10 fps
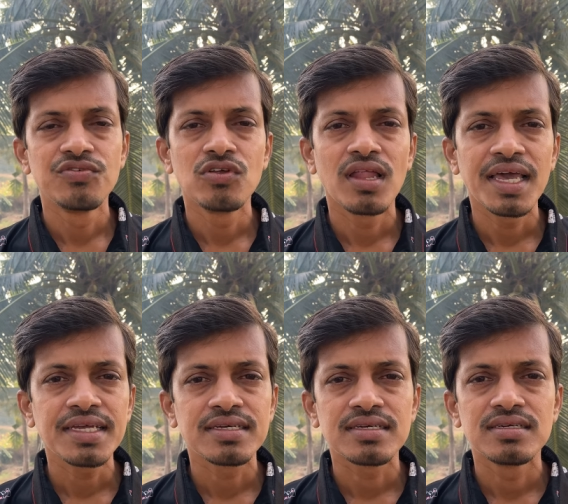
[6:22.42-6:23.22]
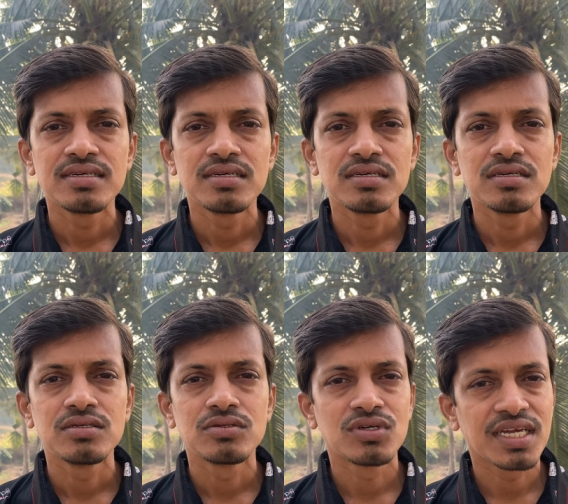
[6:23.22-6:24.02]
If you like
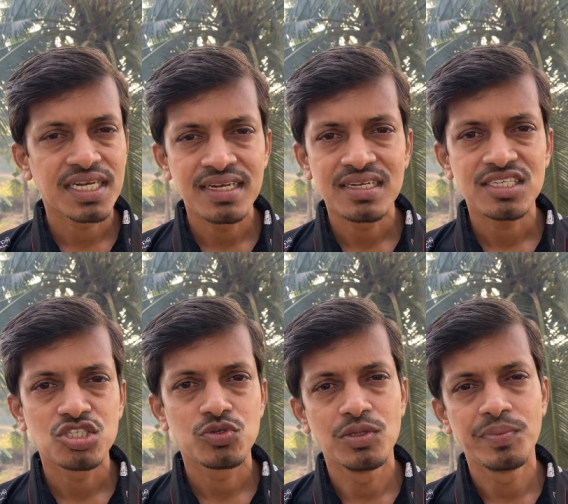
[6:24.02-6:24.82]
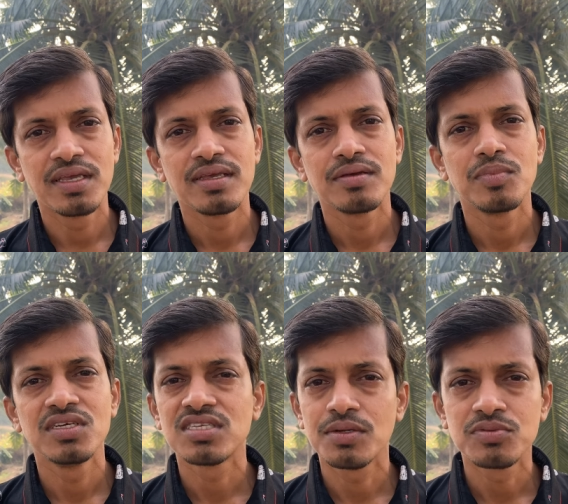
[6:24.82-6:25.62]
to get in touch with me,
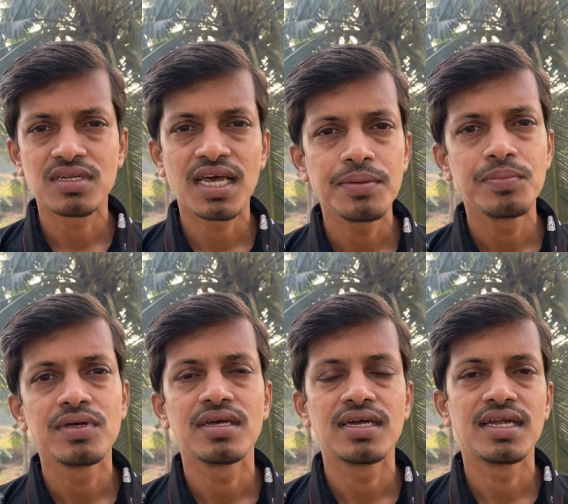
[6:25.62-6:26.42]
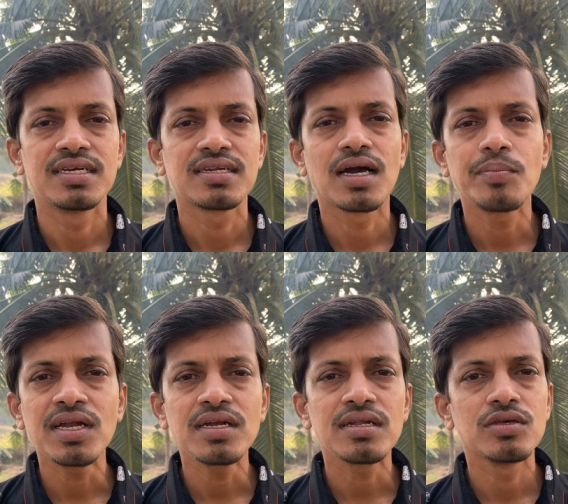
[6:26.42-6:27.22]
please subscribe and
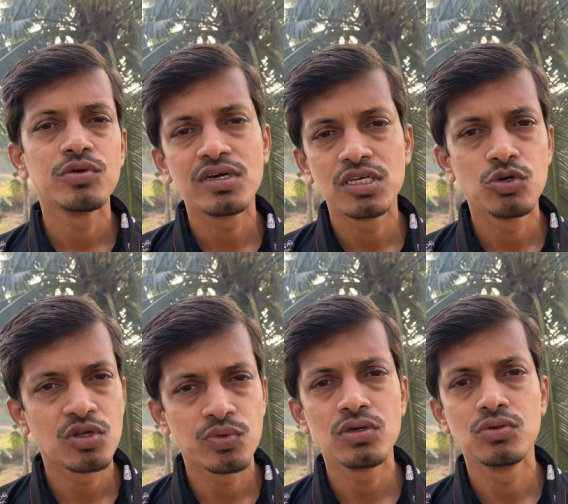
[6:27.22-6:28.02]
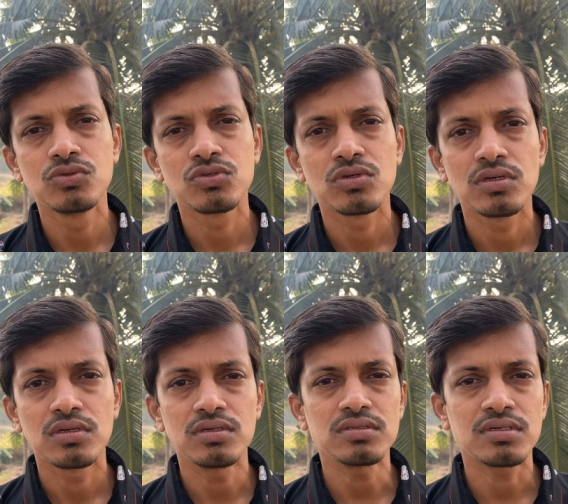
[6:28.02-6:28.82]
comment your views
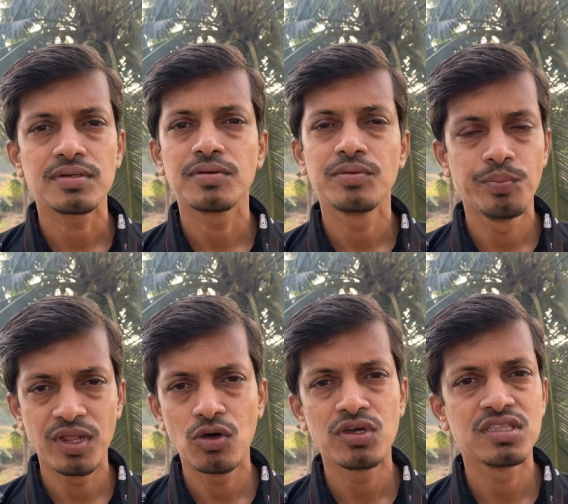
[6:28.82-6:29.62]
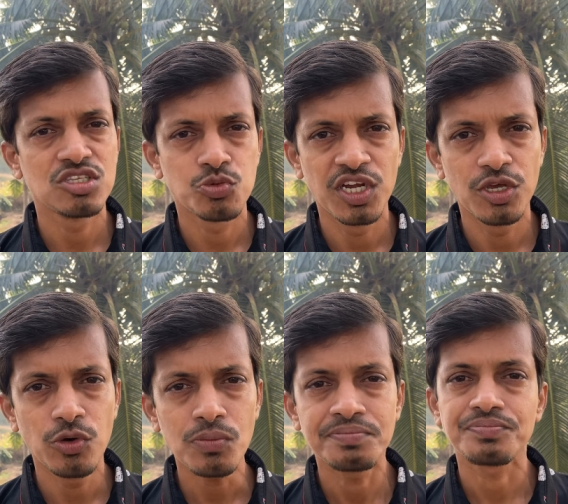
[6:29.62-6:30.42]
below in this
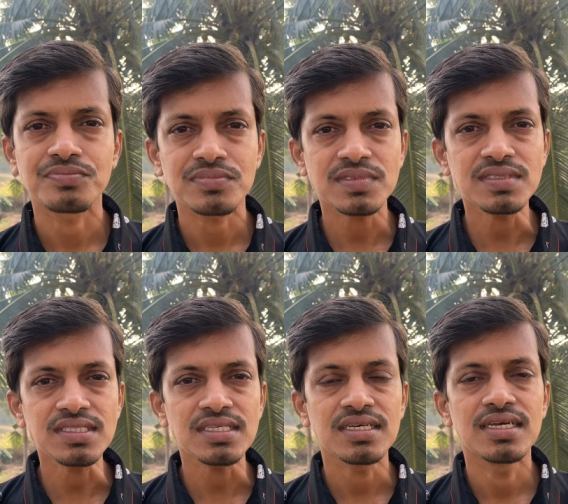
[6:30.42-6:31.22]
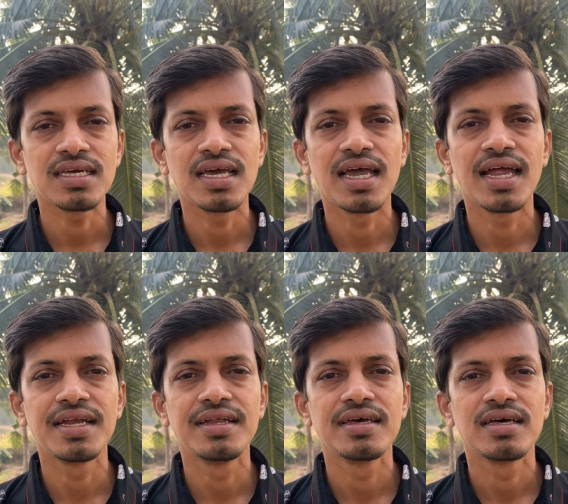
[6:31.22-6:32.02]
video,
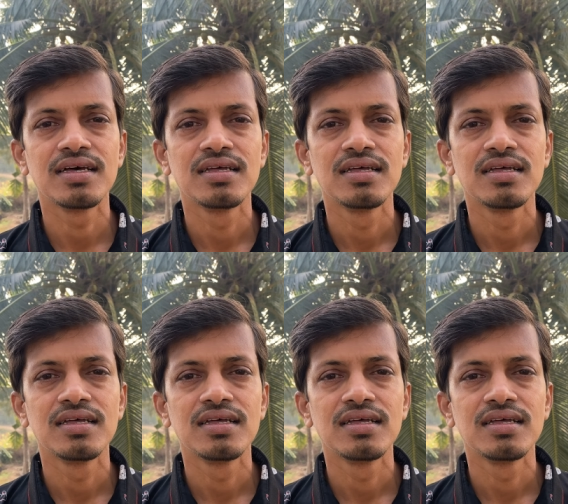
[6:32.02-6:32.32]
and